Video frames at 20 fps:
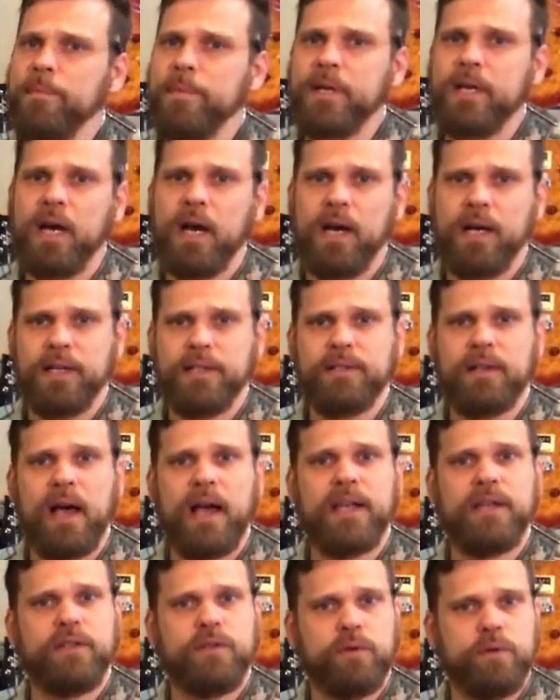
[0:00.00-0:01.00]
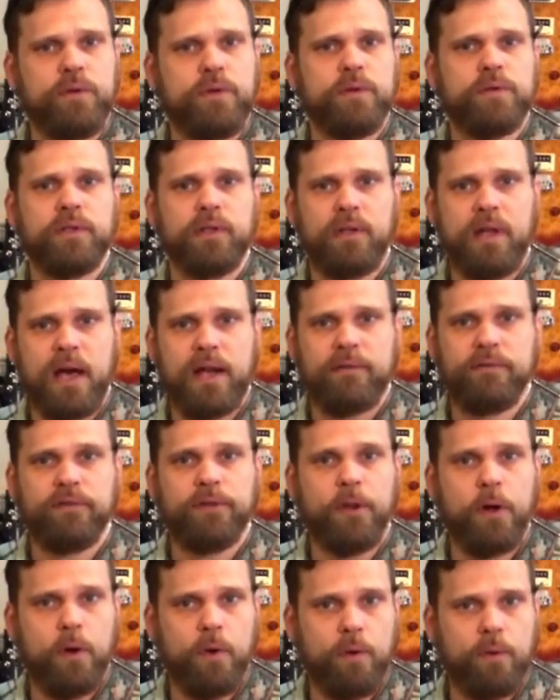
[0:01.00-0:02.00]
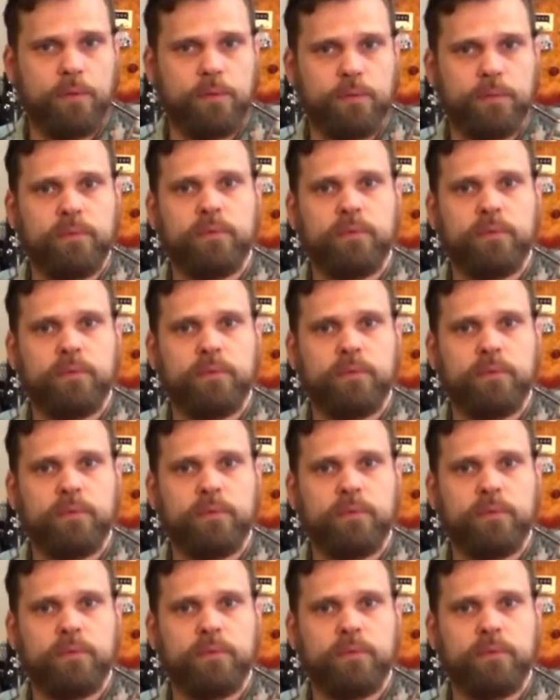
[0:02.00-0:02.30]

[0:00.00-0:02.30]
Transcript: because I do use a lot of low,